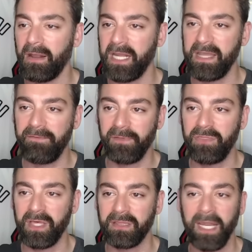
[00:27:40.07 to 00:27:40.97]
And I definitely
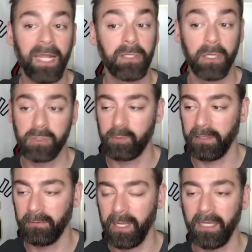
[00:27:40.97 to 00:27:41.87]
think that head coach
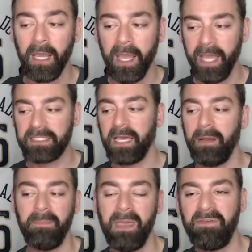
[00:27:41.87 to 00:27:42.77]
Willie Green has kind
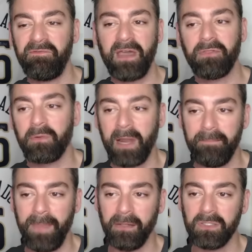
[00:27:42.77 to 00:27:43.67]
of maybe found the
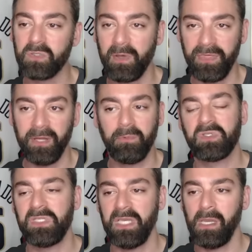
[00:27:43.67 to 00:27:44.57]
right balance with it. We'll
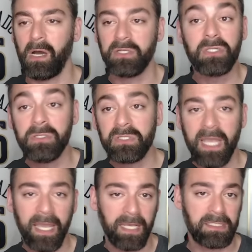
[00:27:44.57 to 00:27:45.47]
see on
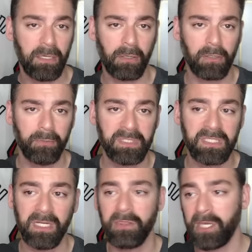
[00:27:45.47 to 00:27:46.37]
Tuesday against the Oklahoma
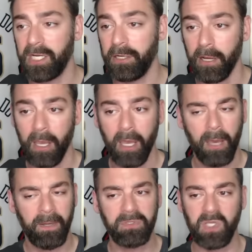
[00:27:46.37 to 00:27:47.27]
City Thunder.
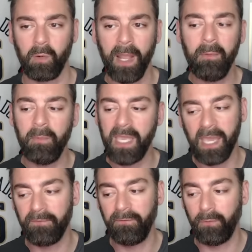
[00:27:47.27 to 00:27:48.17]
But it was a great
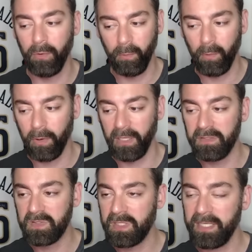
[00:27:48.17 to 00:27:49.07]
weekend for New
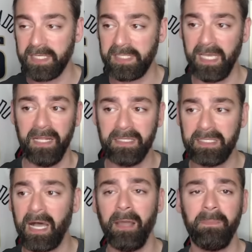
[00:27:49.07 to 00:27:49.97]
Orleans. As I said,
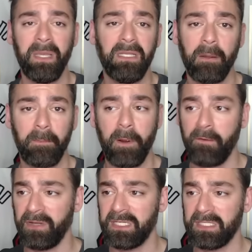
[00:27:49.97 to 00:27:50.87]
Zion being near
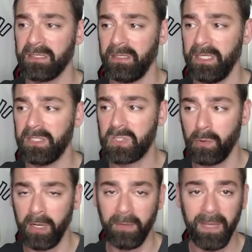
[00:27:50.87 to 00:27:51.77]
perfect isn't the lead
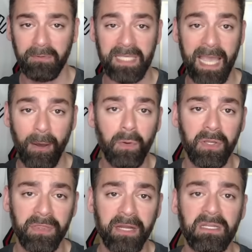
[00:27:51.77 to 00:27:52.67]
story to me. It was how
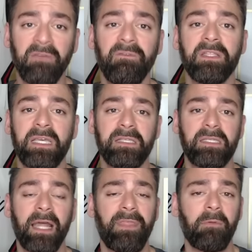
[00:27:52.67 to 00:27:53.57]
good their defense is
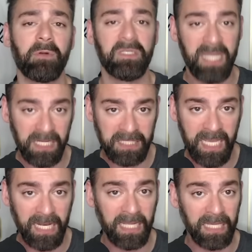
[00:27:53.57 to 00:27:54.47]
and how they were
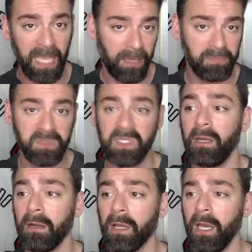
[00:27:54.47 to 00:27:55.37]
dictating games
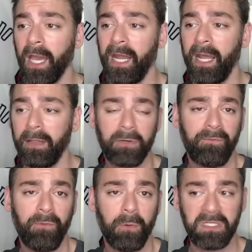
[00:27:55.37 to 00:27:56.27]
here. And I look
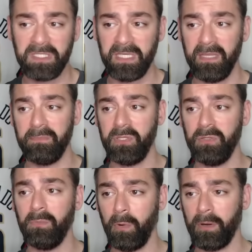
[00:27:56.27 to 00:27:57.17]
forward to seeing them
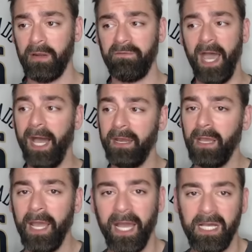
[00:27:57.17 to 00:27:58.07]
do more of that
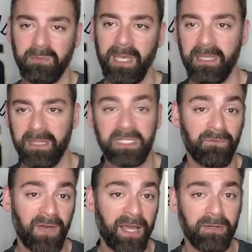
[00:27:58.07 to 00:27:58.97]
as we hit this
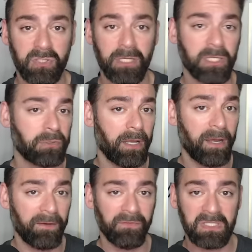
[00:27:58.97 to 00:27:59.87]
final stretch run
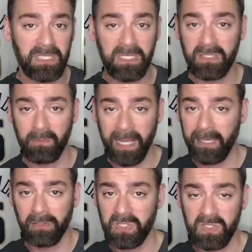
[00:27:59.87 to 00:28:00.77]
of the season. The
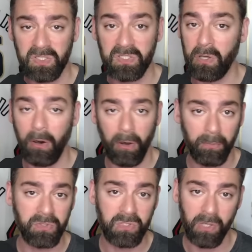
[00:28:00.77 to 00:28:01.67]
regular season is
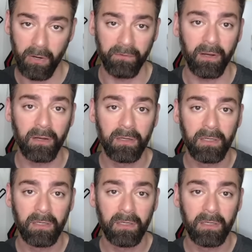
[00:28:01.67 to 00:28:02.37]
almost over.